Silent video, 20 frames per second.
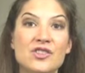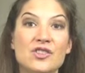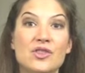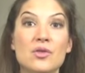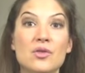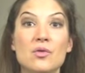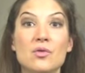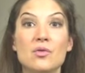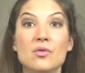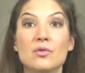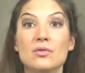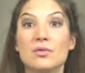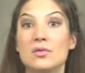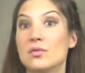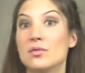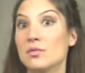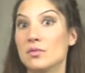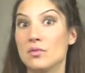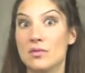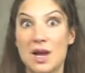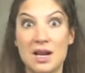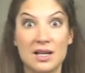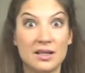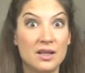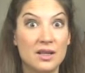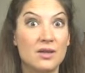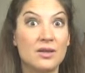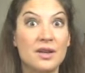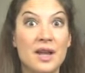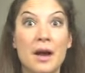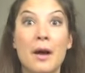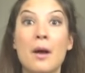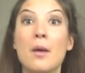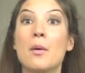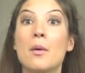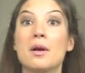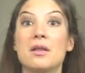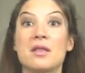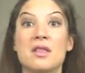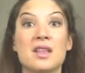shoes run a little
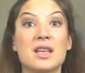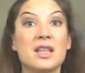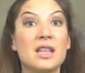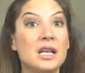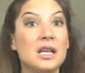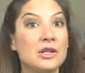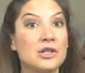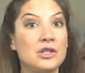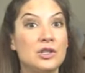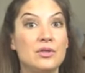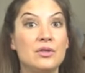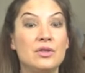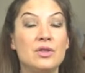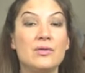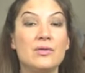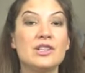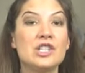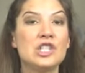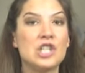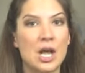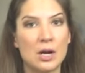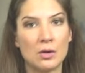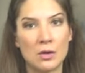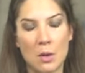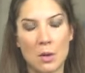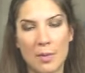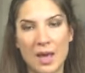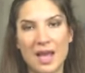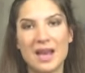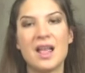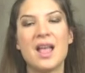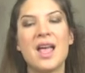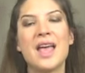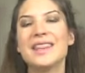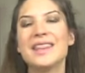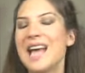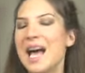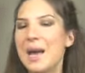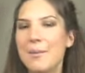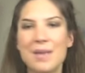narrower than the clear shoes do in general, but
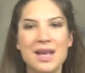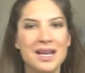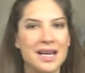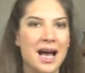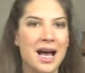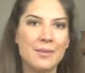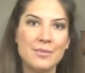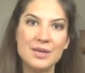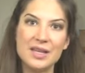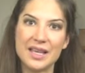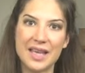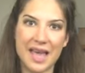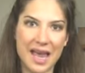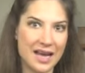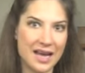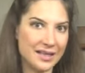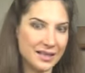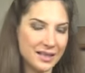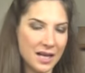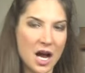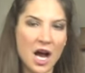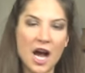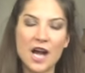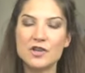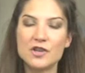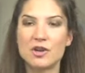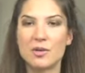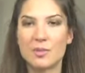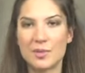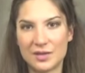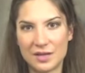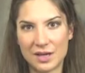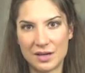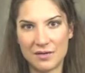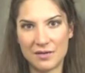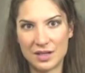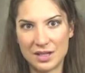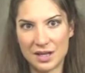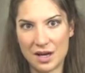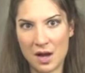that may not be the case 100%
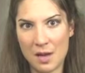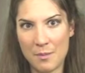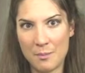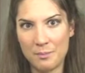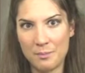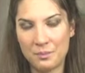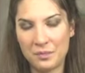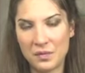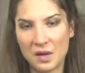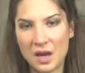of the time.